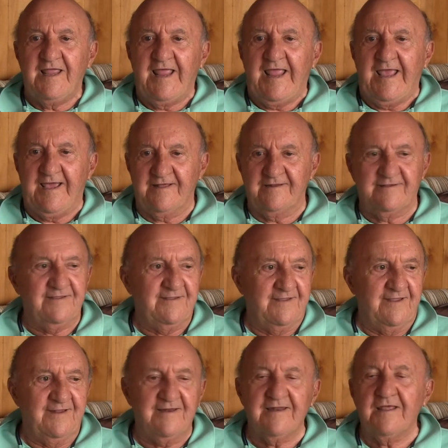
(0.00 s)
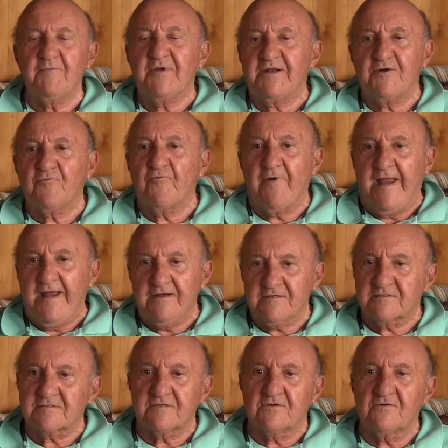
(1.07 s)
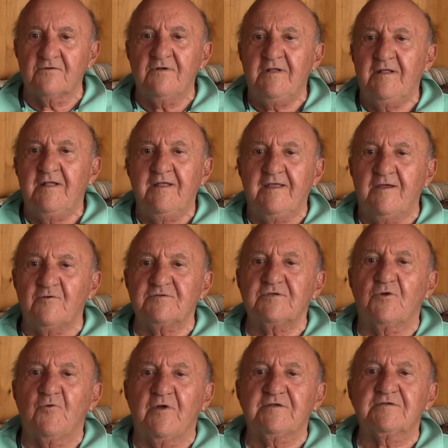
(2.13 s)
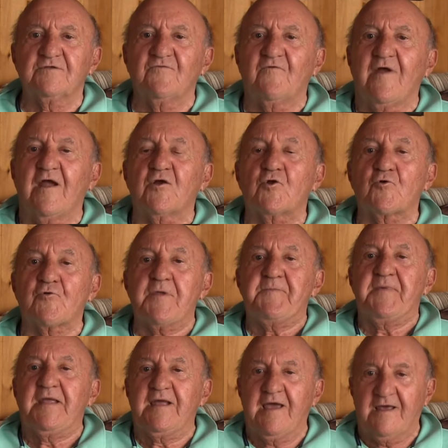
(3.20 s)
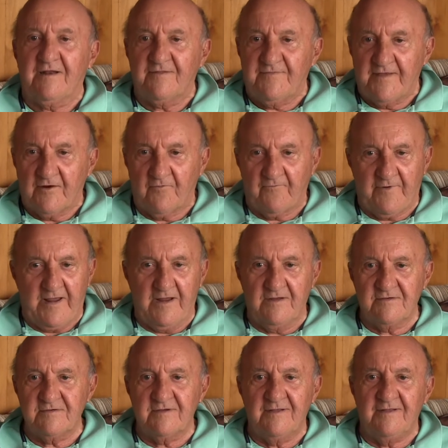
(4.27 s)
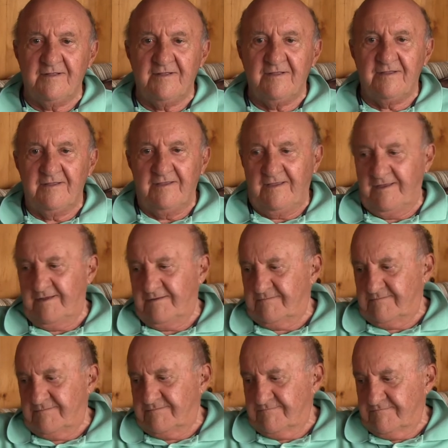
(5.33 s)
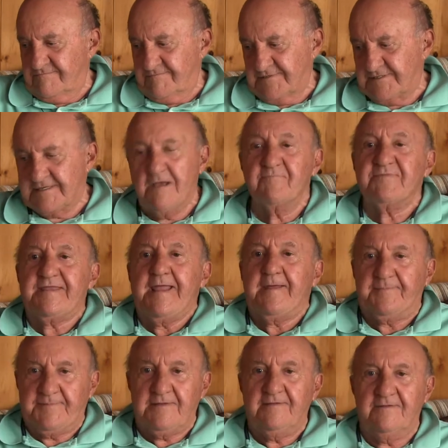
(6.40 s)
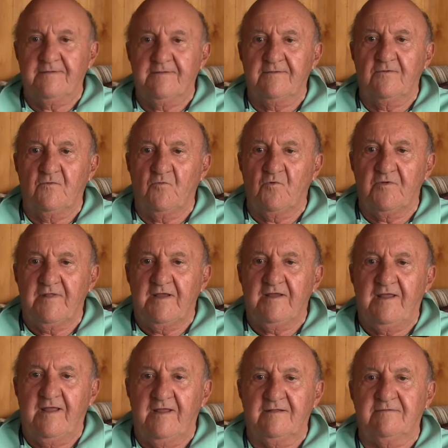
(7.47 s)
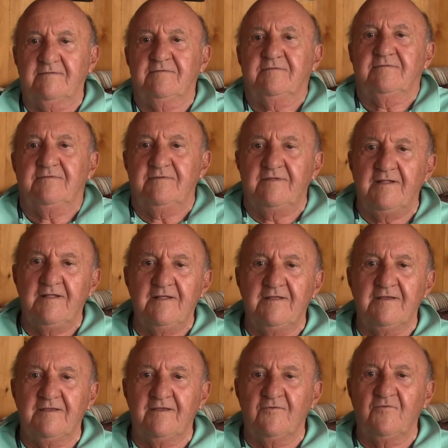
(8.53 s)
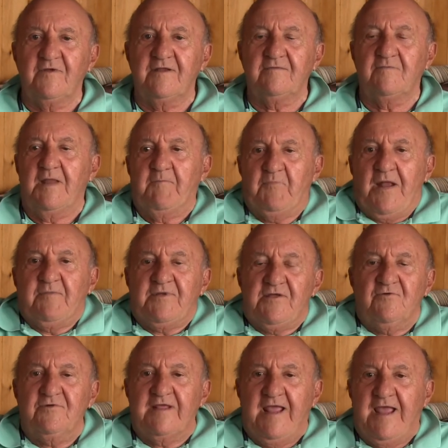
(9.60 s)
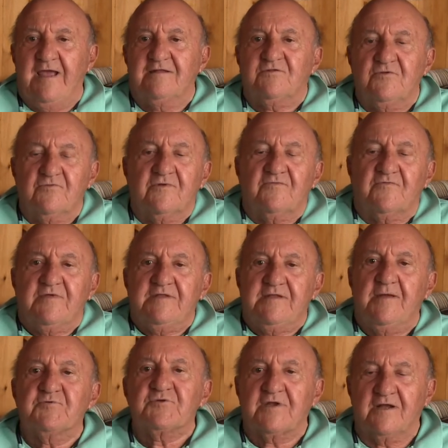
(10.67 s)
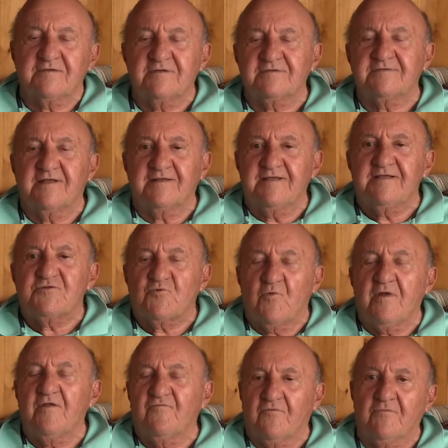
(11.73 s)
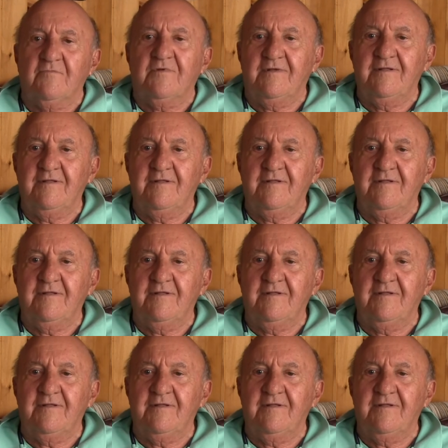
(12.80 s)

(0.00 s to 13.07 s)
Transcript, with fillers: had a, a limited range, so it was a question of our creeping out of their range at some depth where they can't you know, we, they probably only had two or three depth charges on each one of them,